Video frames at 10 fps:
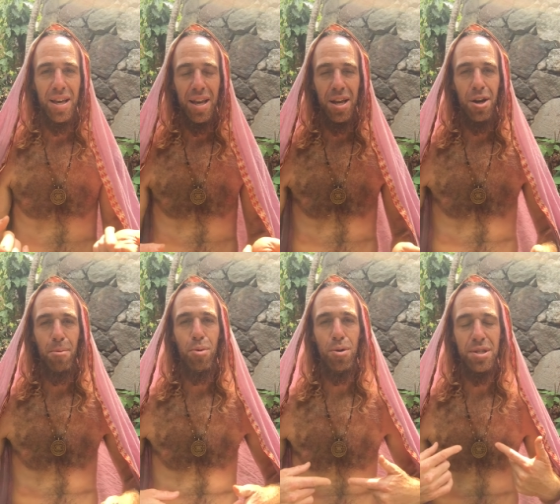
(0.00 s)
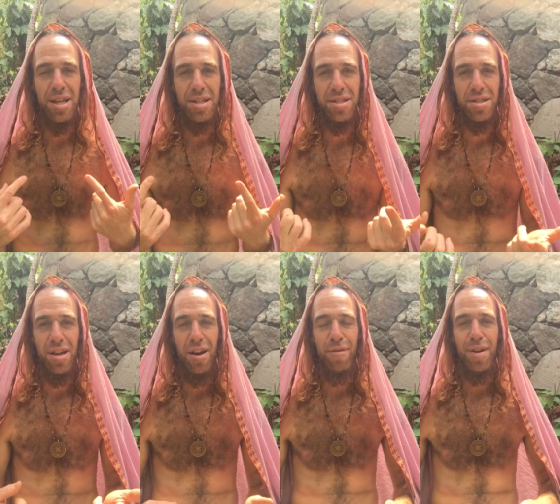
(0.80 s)
in our process
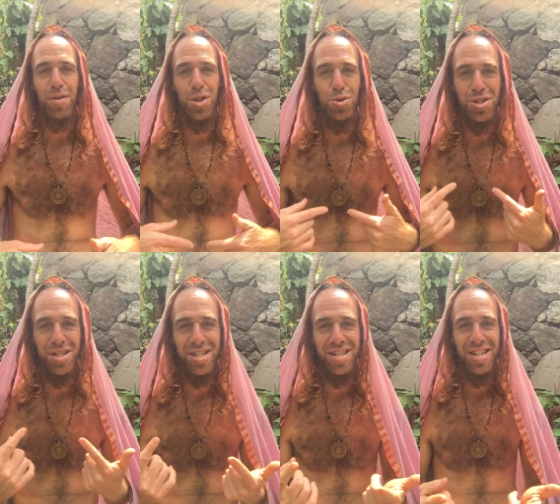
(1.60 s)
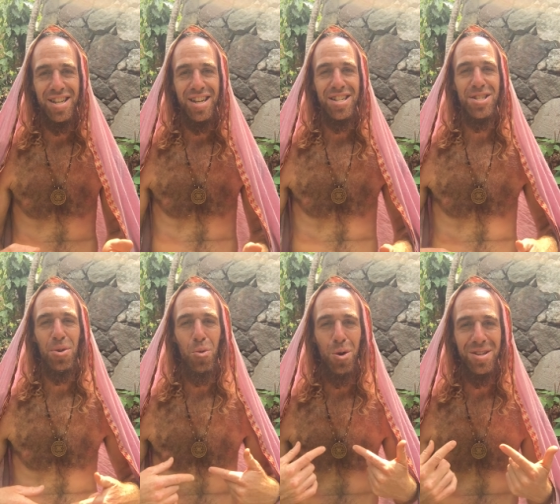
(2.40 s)
of evolution
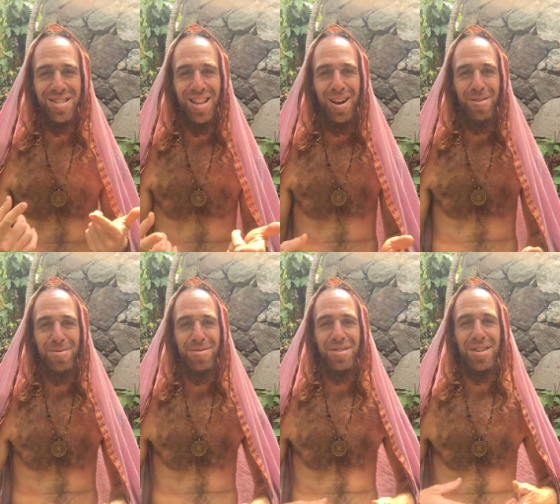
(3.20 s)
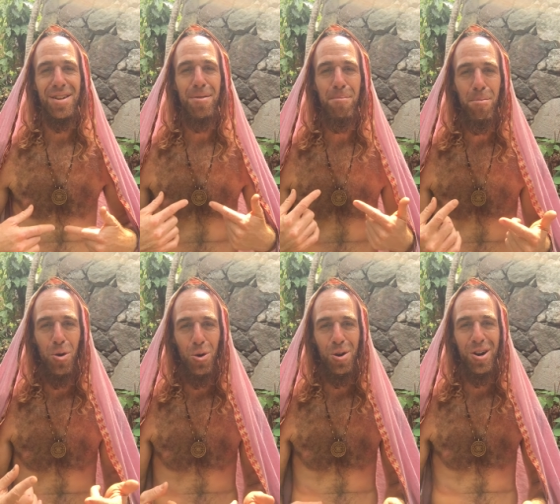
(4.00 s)
towards love
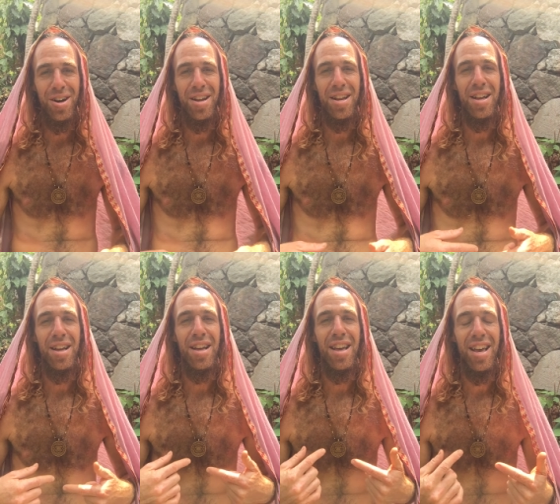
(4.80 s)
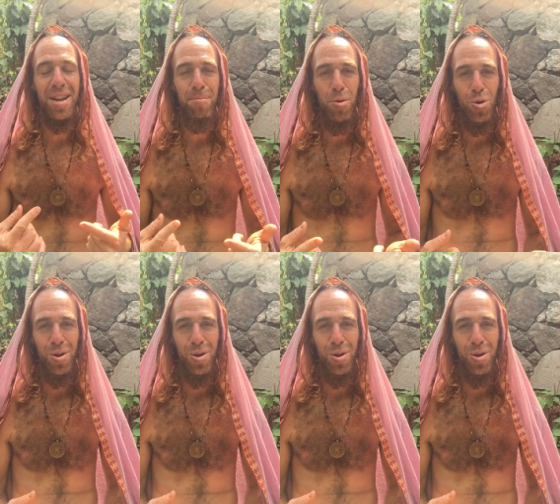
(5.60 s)
more and more.